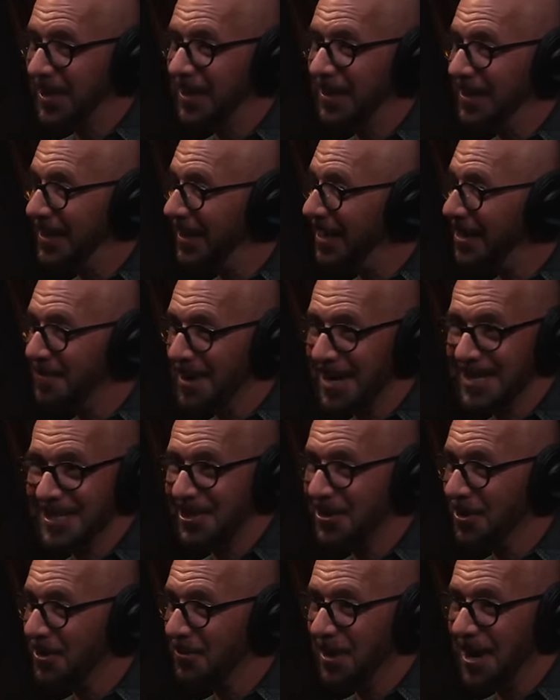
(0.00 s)
a clinic in
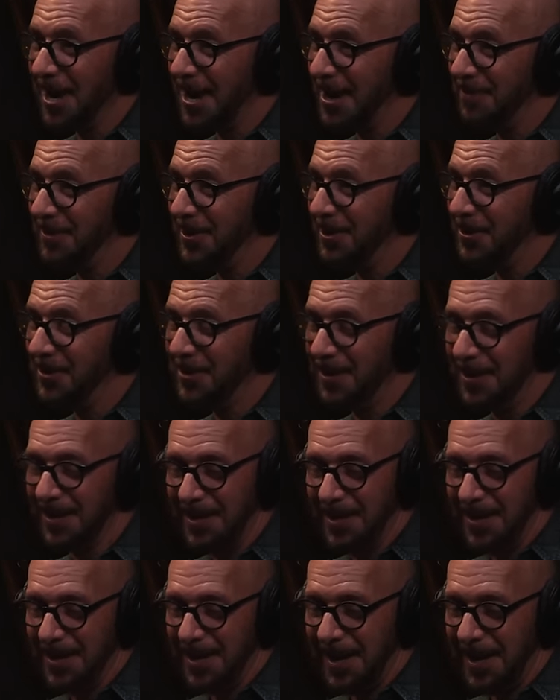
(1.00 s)
Mexico or where have mm-hmm. you.
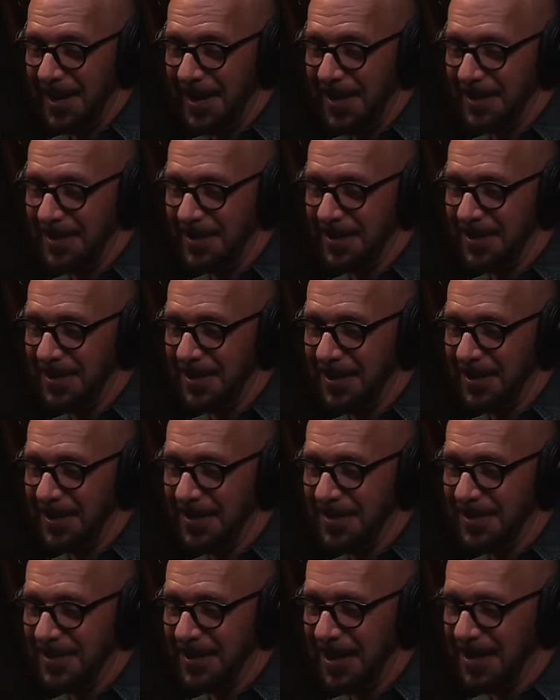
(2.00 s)
And
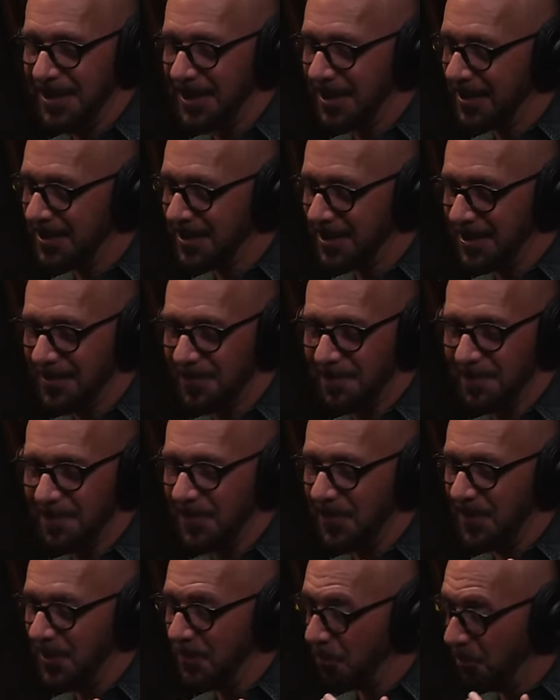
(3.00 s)
it's, I think it's
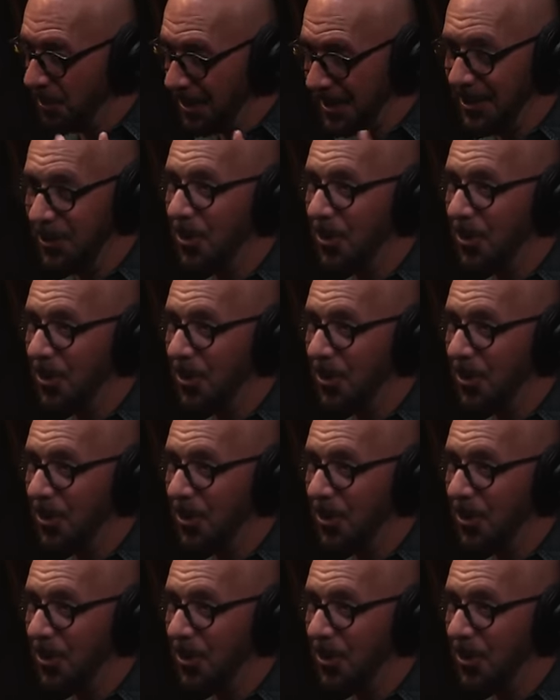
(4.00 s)
a really